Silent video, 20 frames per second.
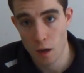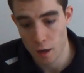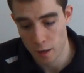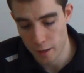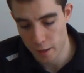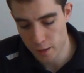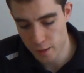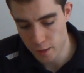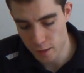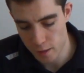I
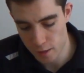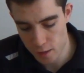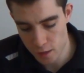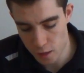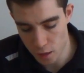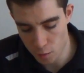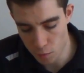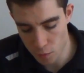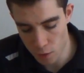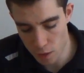guess in
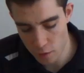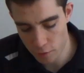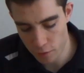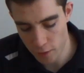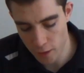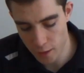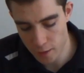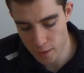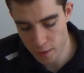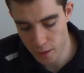summary, if
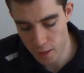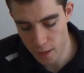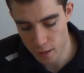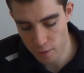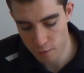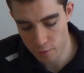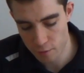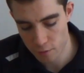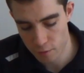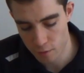I had to
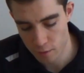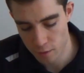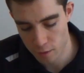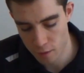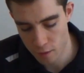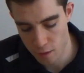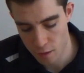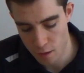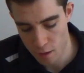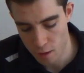give
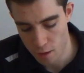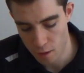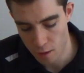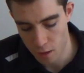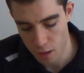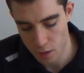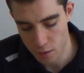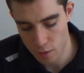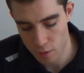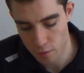
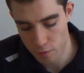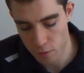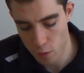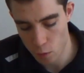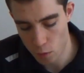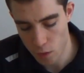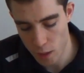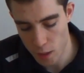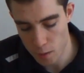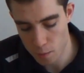kind of a
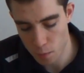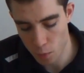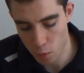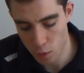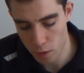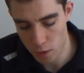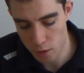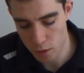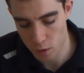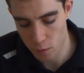few key
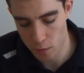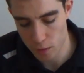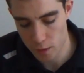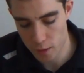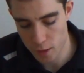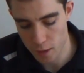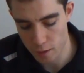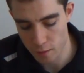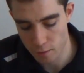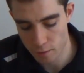points, I would
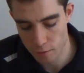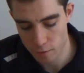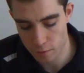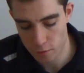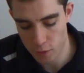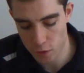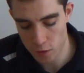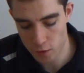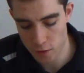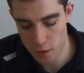say
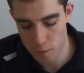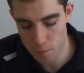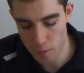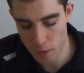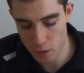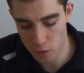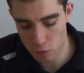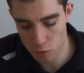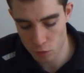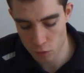firstly,
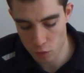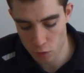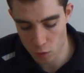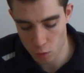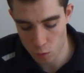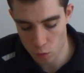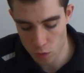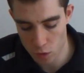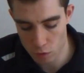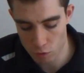make sure you've got
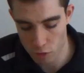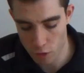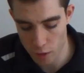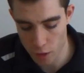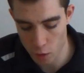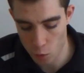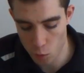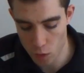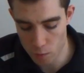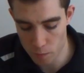all the
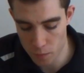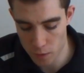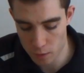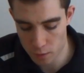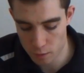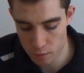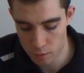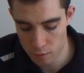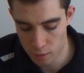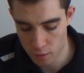right
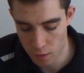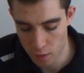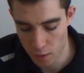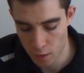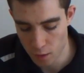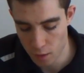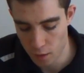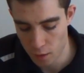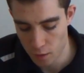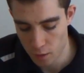equipment.
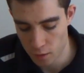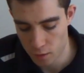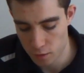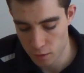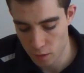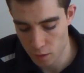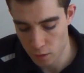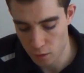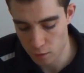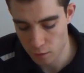
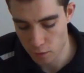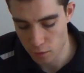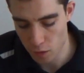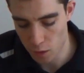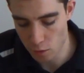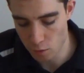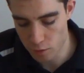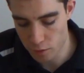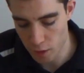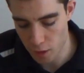So
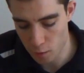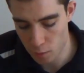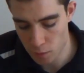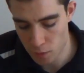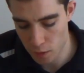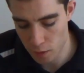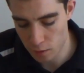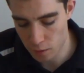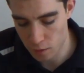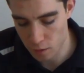use table
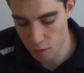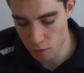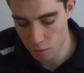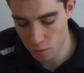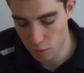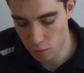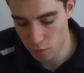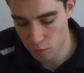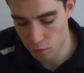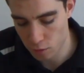tennis glue,
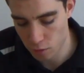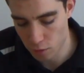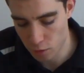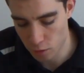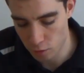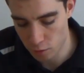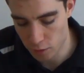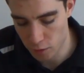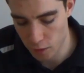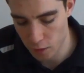don't try and
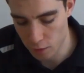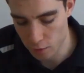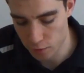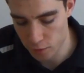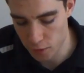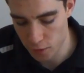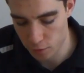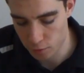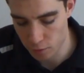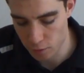use any
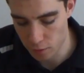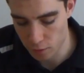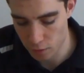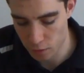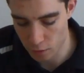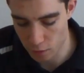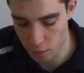other different